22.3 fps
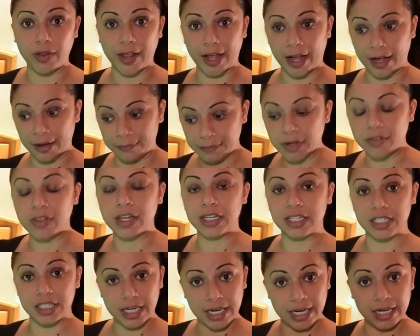that and
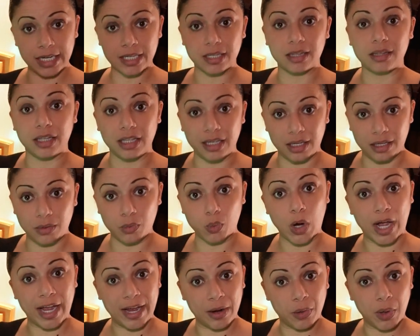then take the
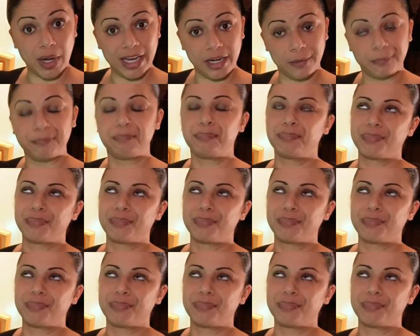whey away,